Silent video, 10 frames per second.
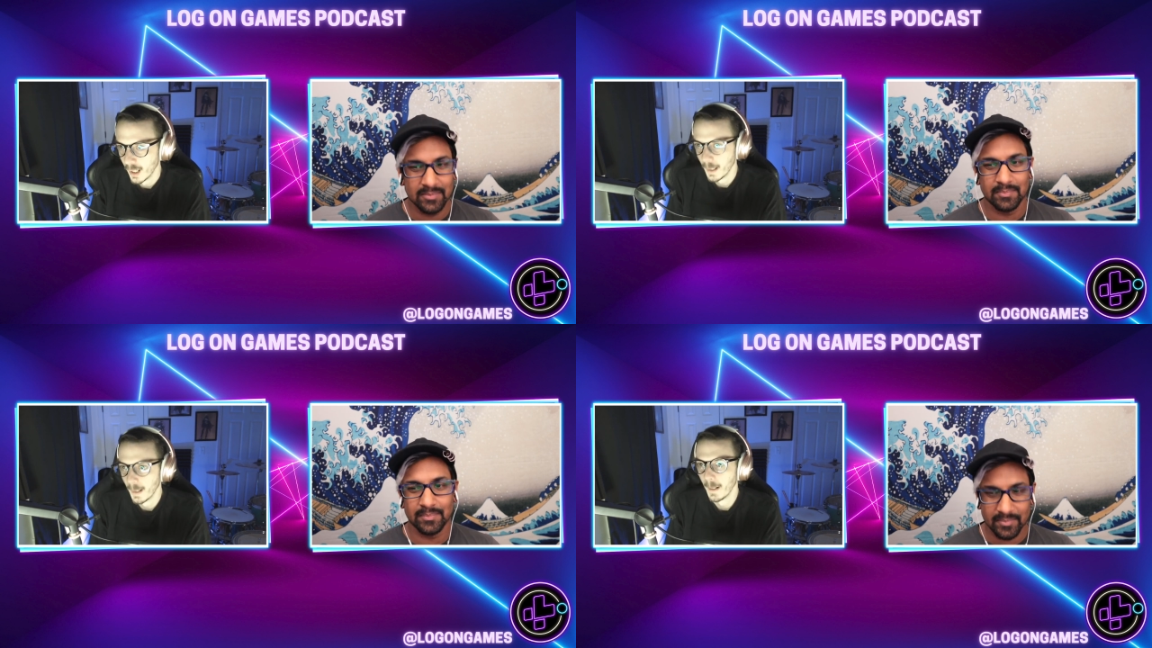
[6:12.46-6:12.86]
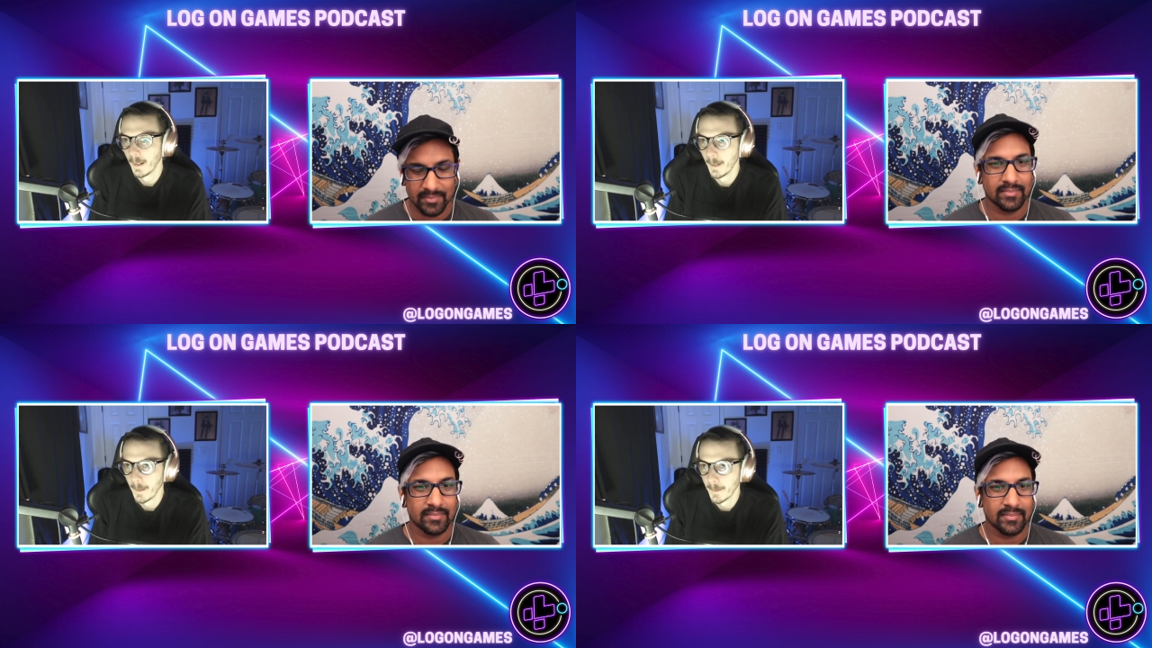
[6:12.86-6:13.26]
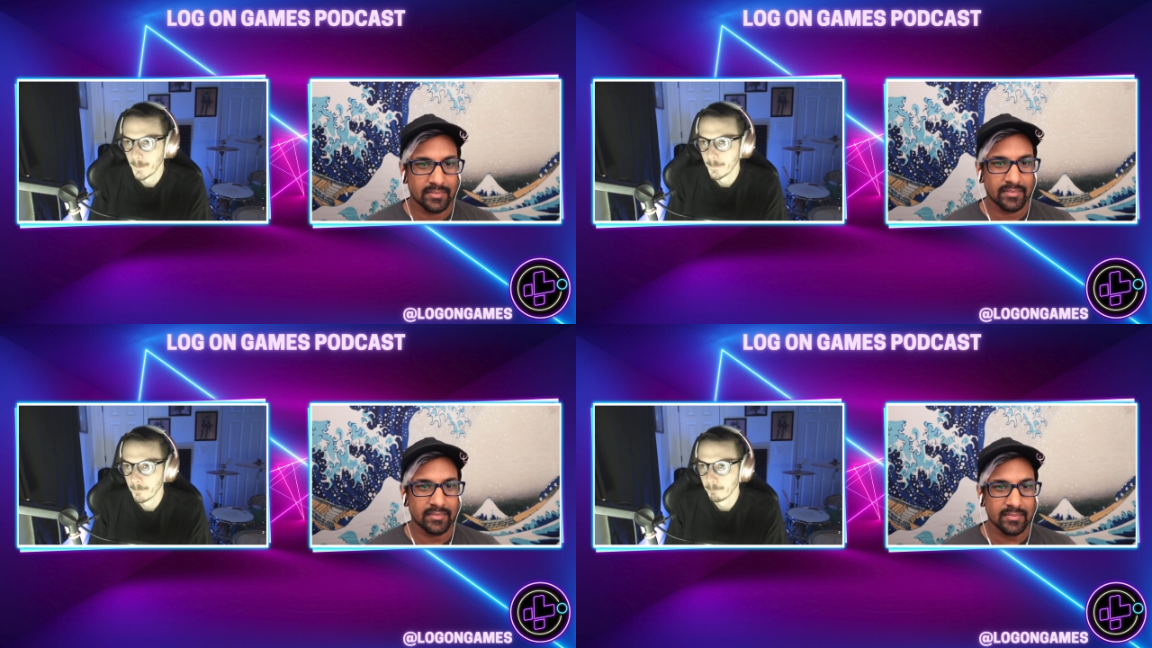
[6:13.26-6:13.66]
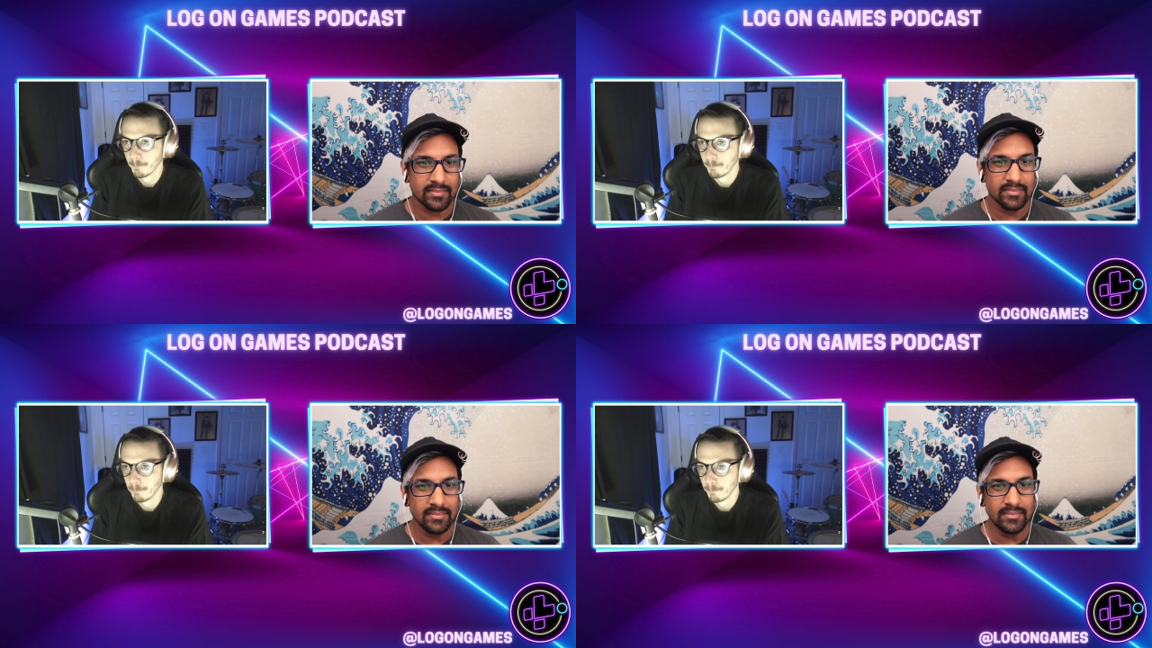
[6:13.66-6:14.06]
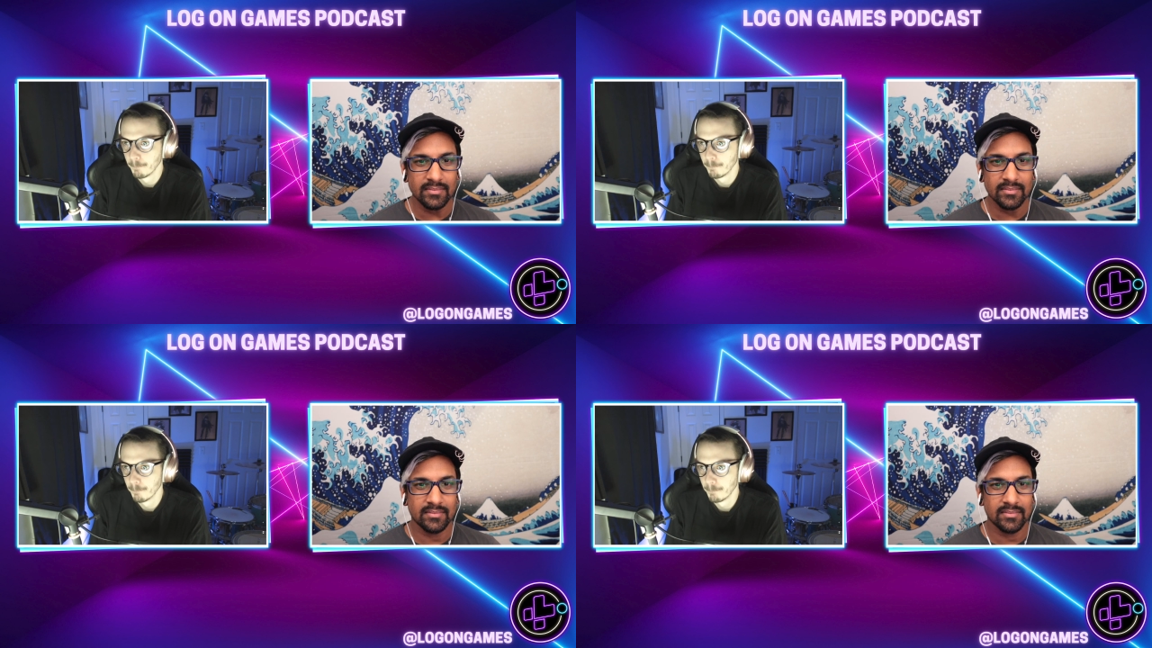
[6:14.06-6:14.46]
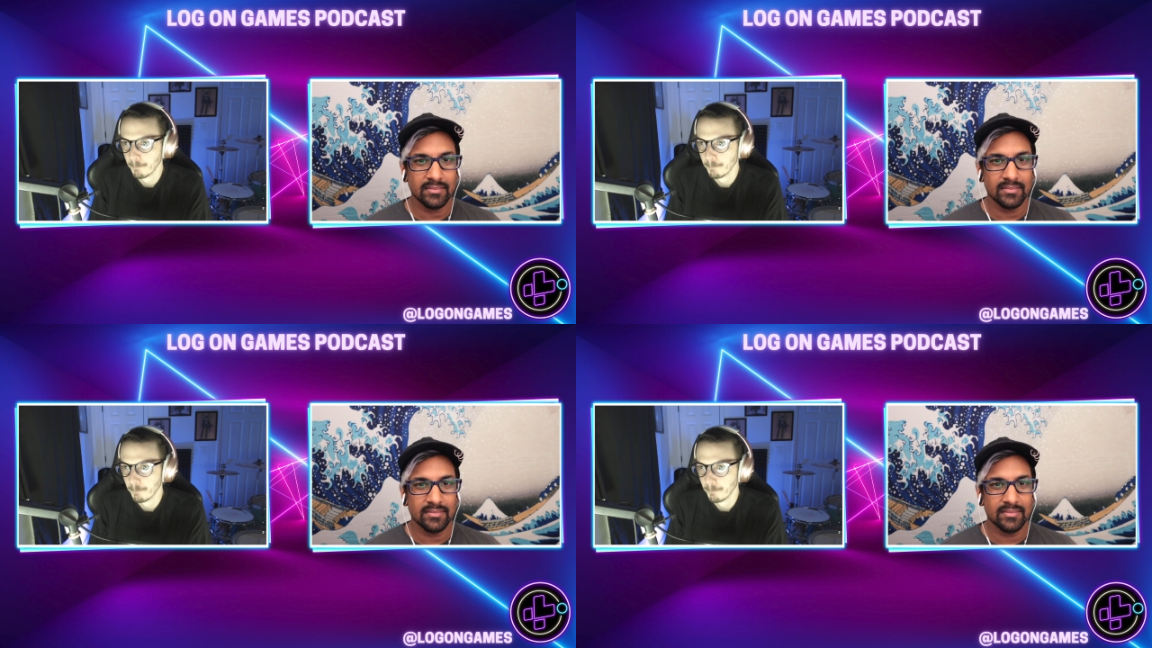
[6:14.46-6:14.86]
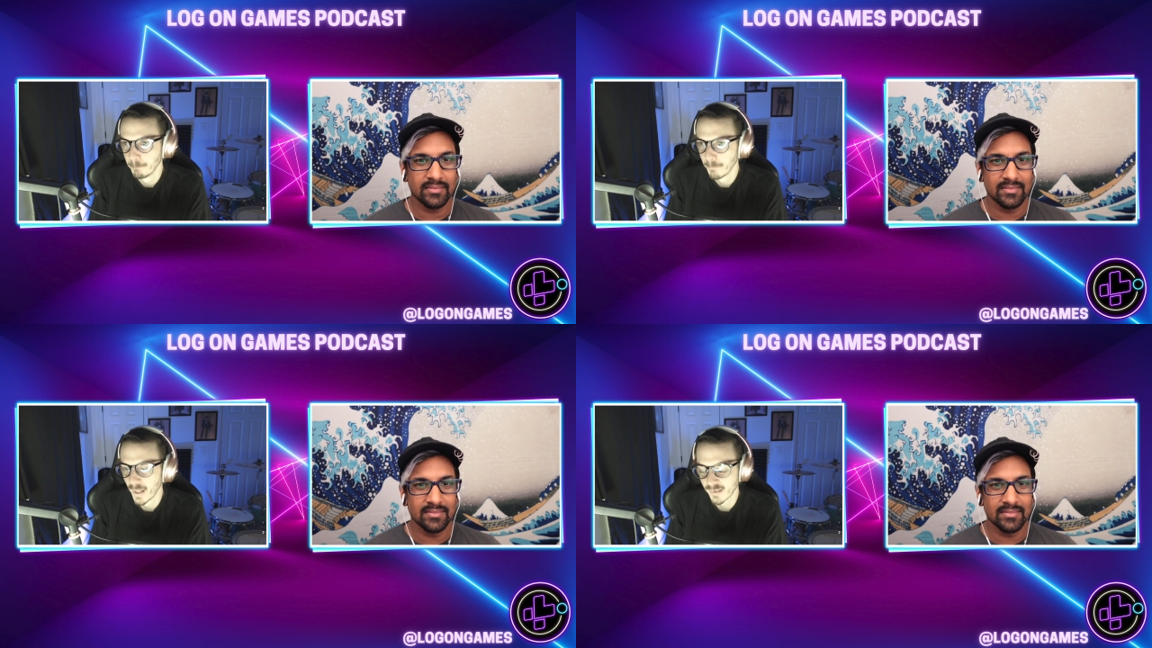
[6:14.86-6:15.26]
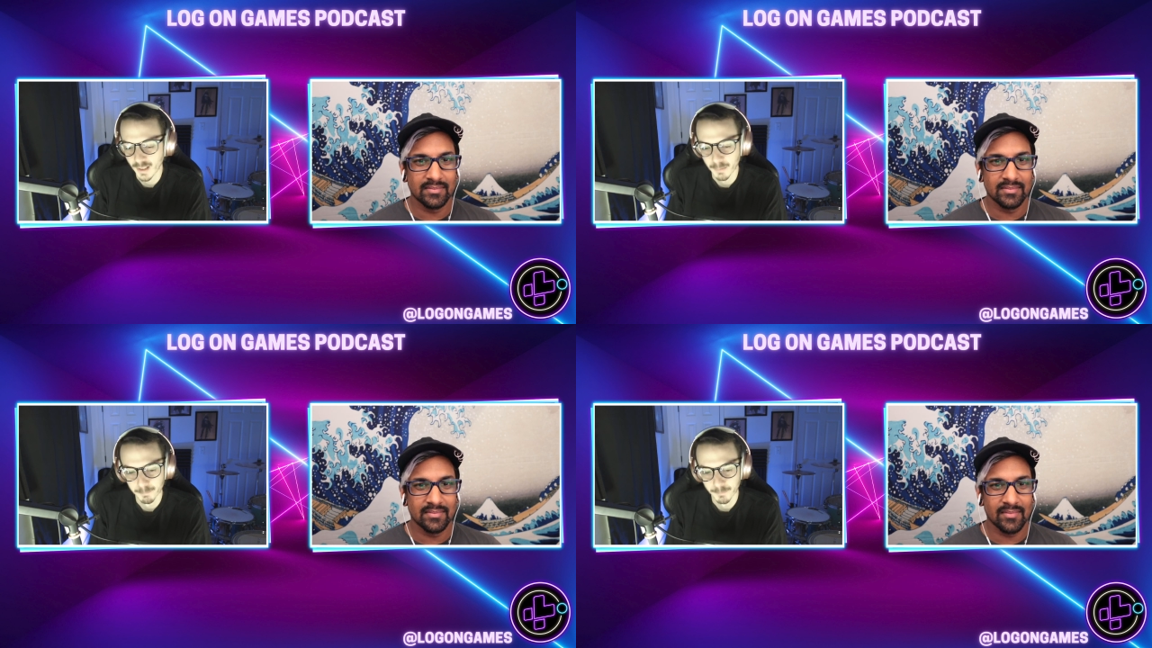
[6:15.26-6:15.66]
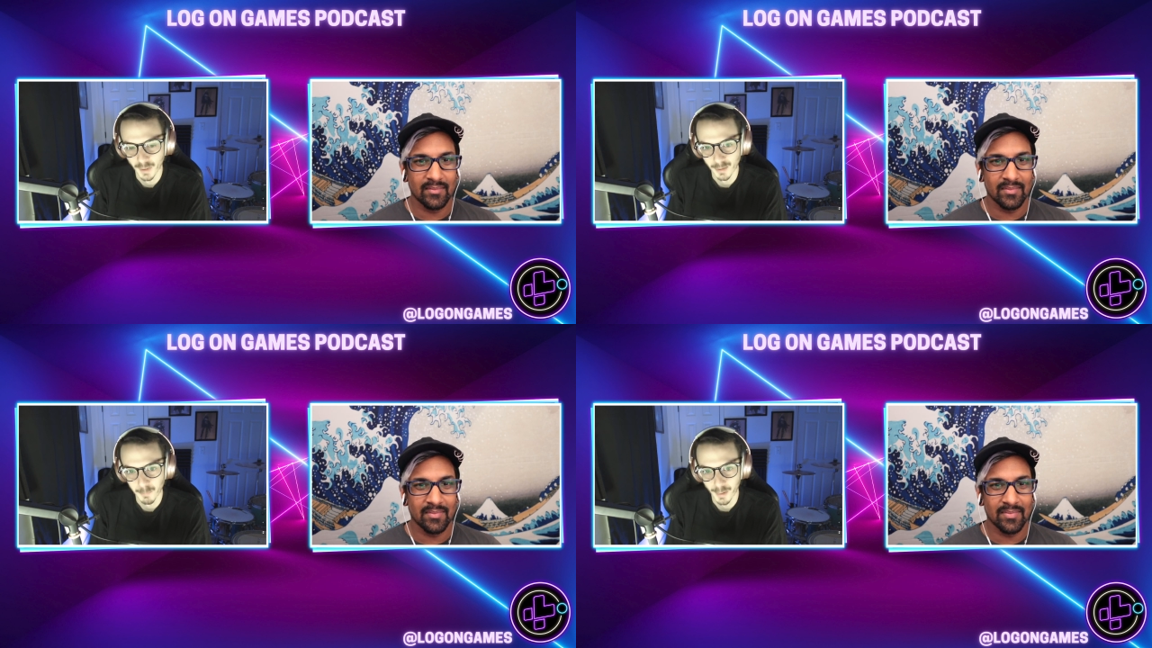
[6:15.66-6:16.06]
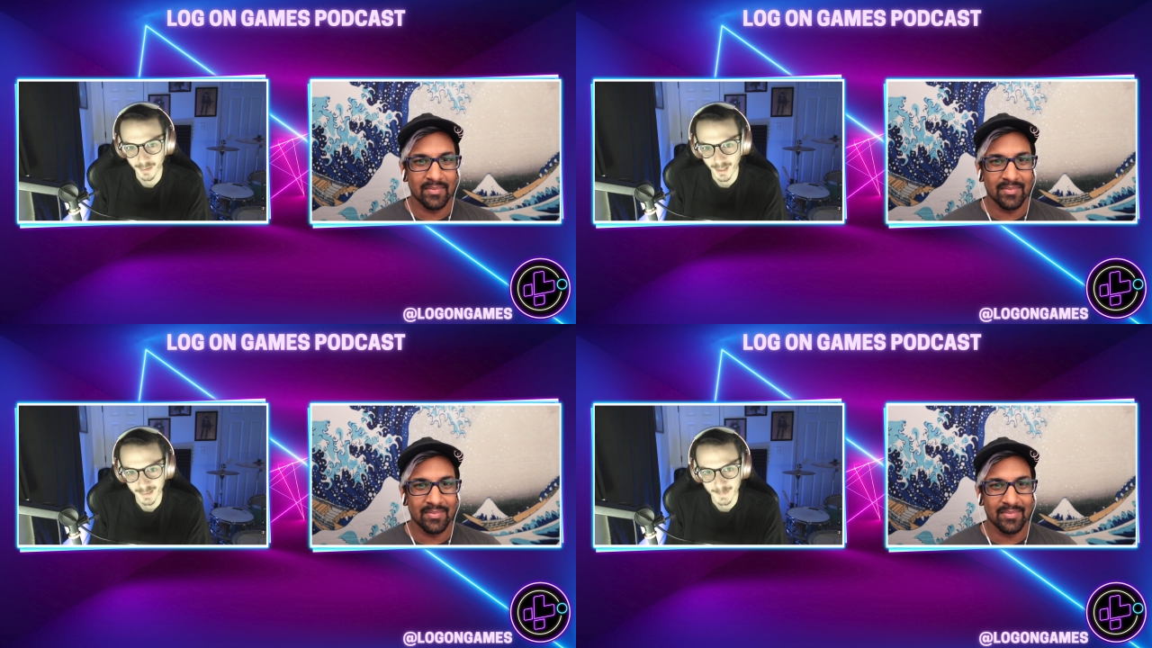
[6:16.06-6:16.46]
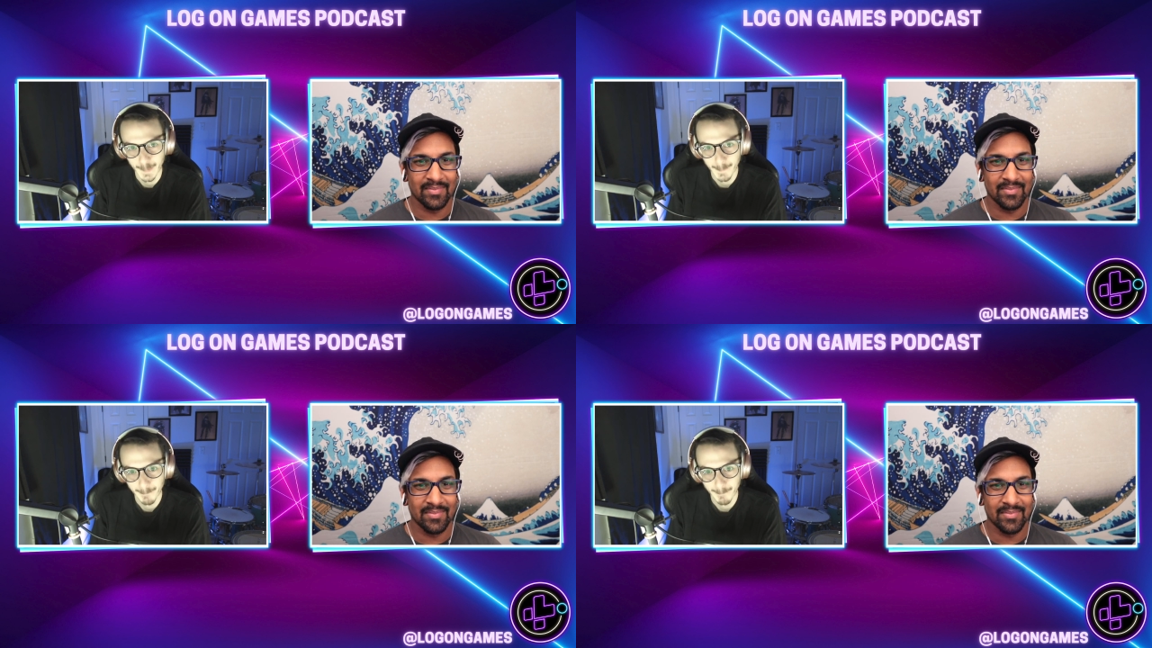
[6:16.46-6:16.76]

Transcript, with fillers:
Speaker 1: Um, that's it. That's our podcast.